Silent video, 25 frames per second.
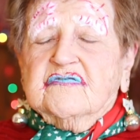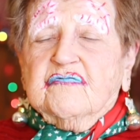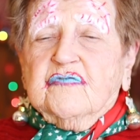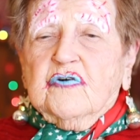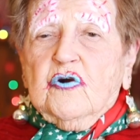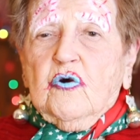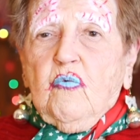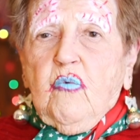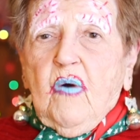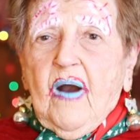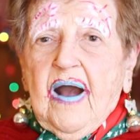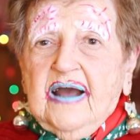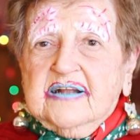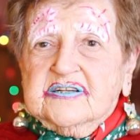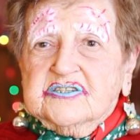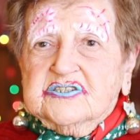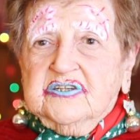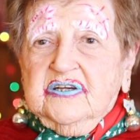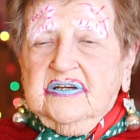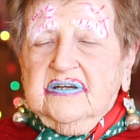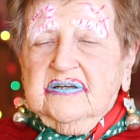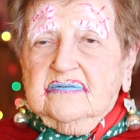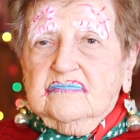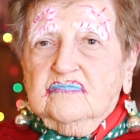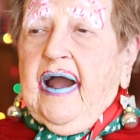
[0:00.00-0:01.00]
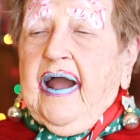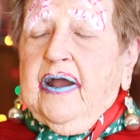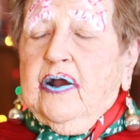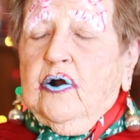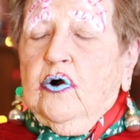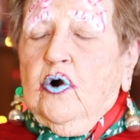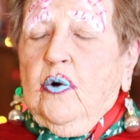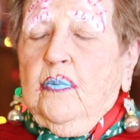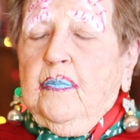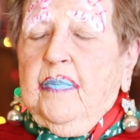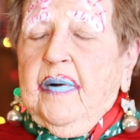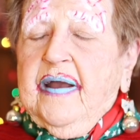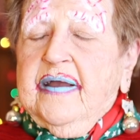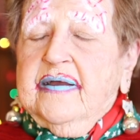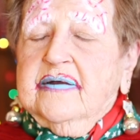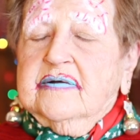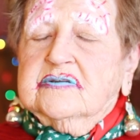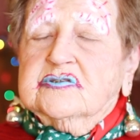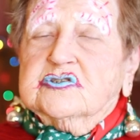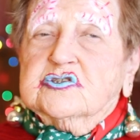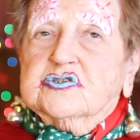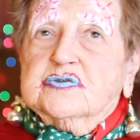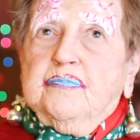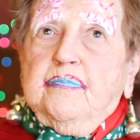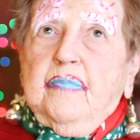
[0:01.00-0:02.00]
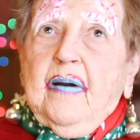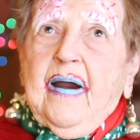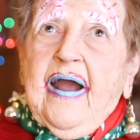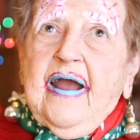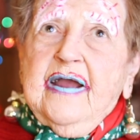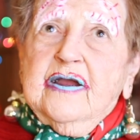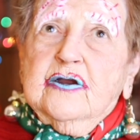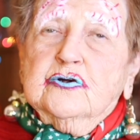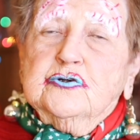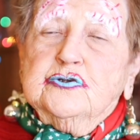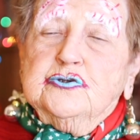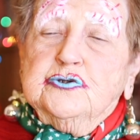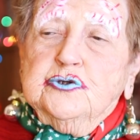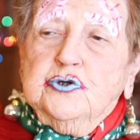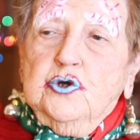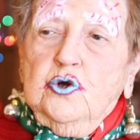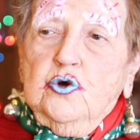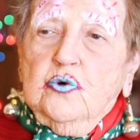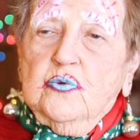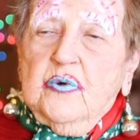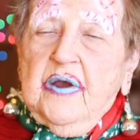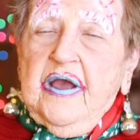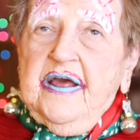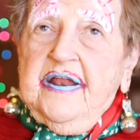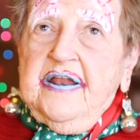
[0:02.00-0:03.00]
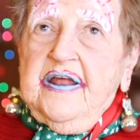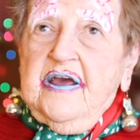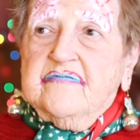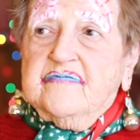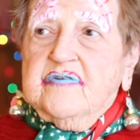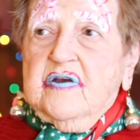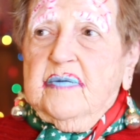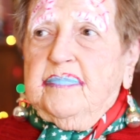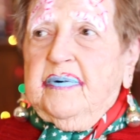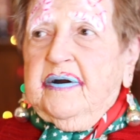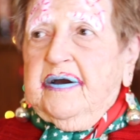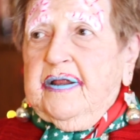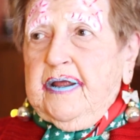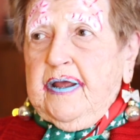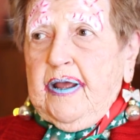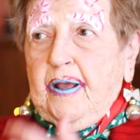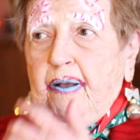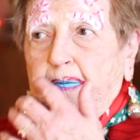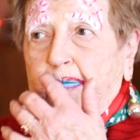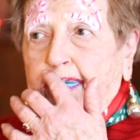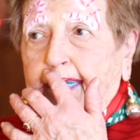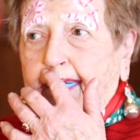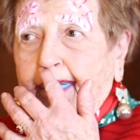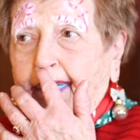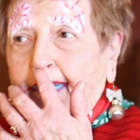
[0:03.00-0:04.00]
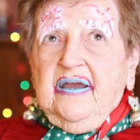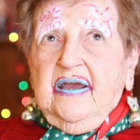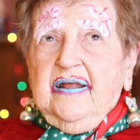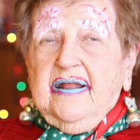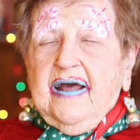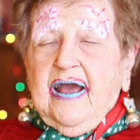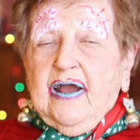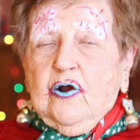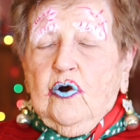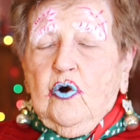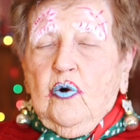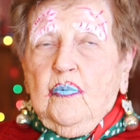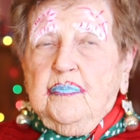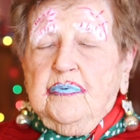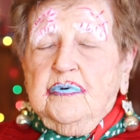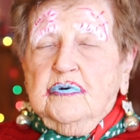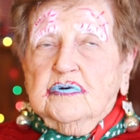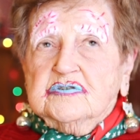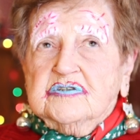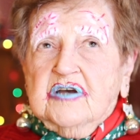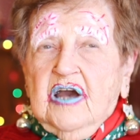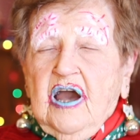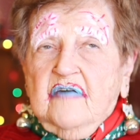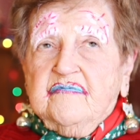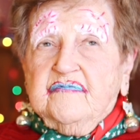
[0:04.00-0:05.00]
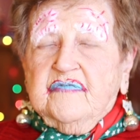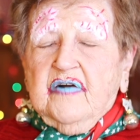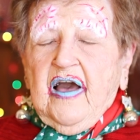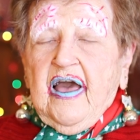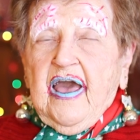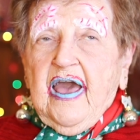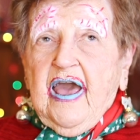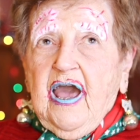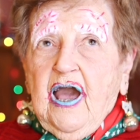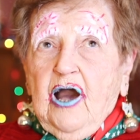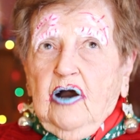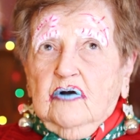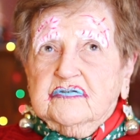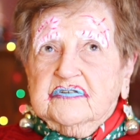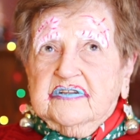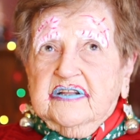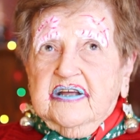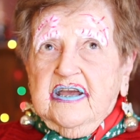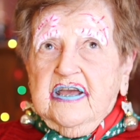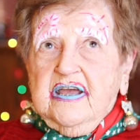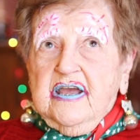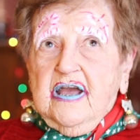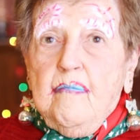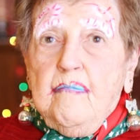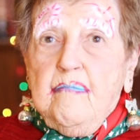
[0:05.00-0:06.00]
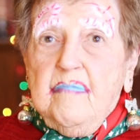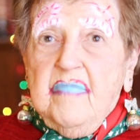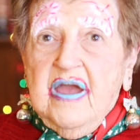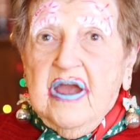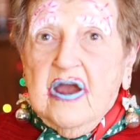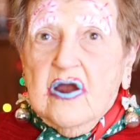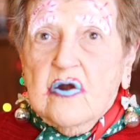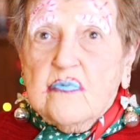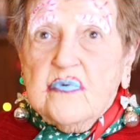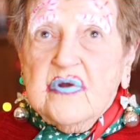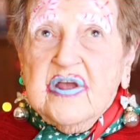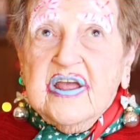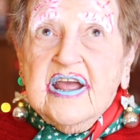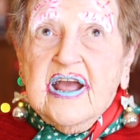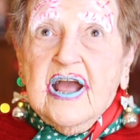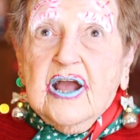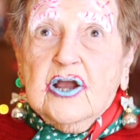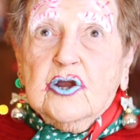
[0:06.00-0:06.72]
for watching. I hope I inspired you and everybody else. And I hope you have a healthy, merry